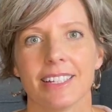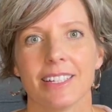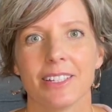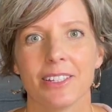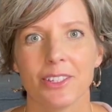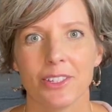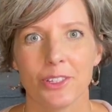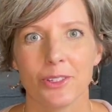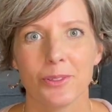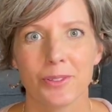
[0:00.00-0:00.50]

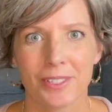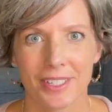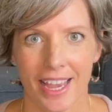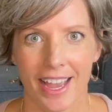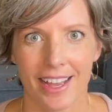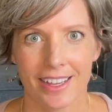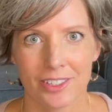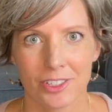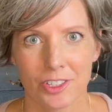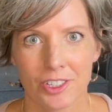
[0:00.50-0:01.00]
Use
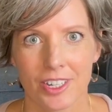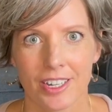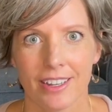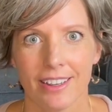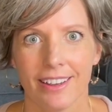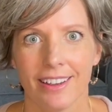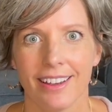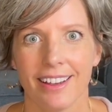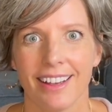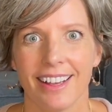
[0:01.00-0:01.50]
cash.
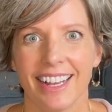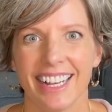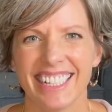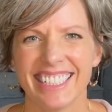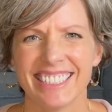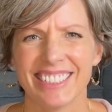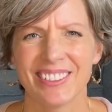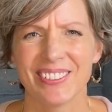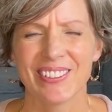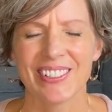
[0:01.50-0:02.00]
I
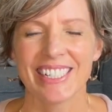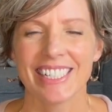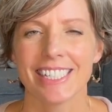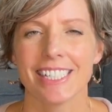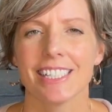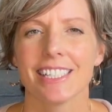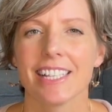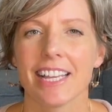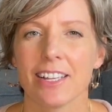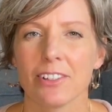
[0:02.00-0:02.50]
know it
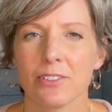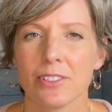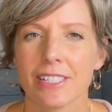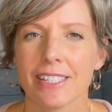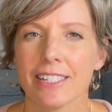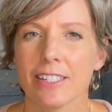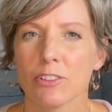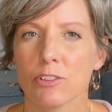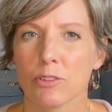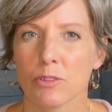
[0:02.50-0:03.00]
sounds
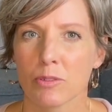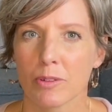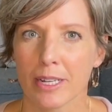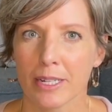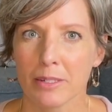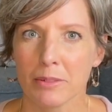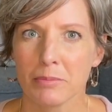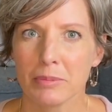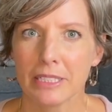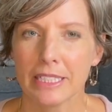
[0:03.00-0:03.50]

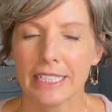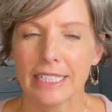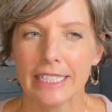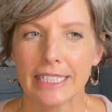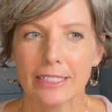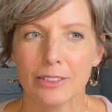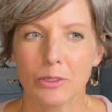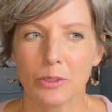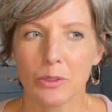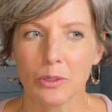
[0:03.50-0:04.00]

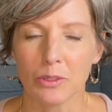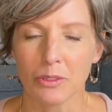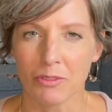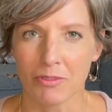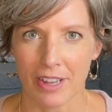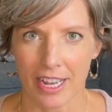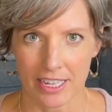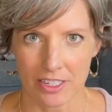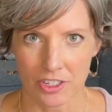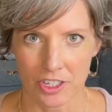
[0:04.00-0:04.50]
incredibly
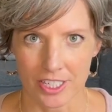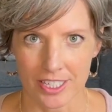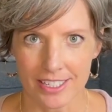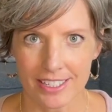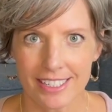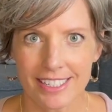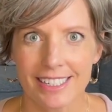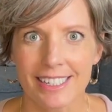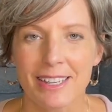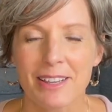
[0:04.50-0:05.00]

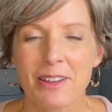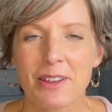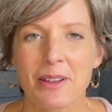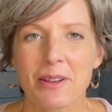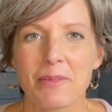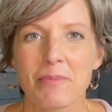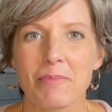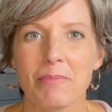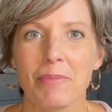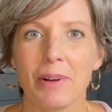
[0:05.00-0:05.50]
old-fashioned,
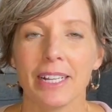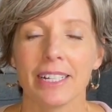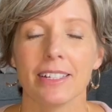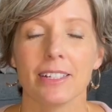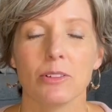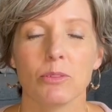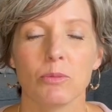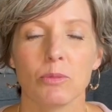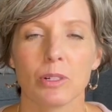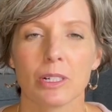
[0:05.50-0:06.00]
but it
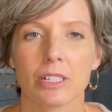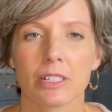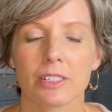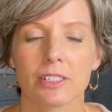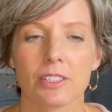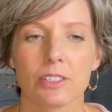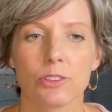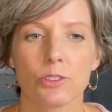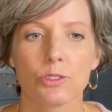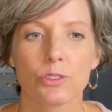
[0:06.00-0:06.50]

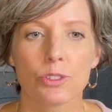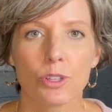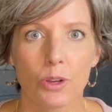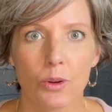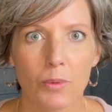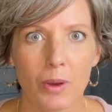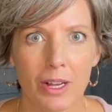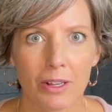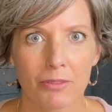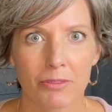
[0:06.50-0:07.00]
works so
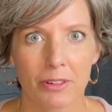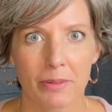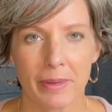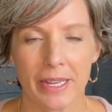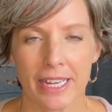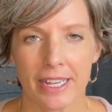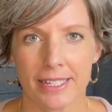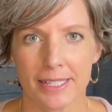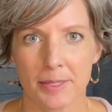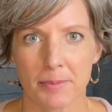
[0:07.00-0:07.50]
well for my
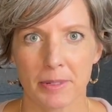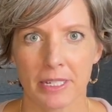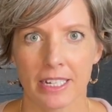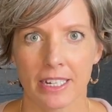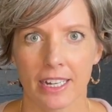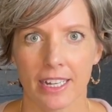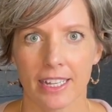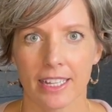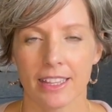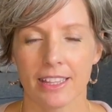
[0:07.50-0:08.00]
husband and
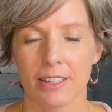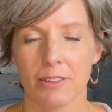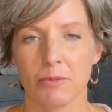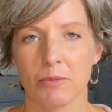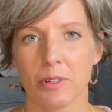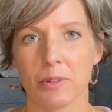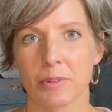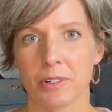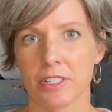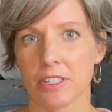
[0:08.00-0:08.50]
I that
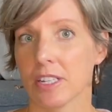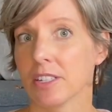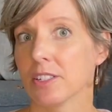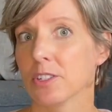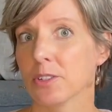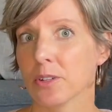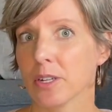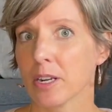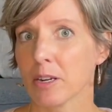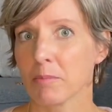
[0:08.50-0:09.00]
when we're done
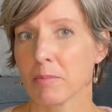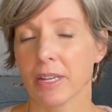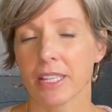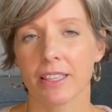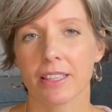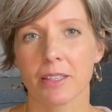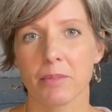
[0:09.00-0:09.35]
doing our monthly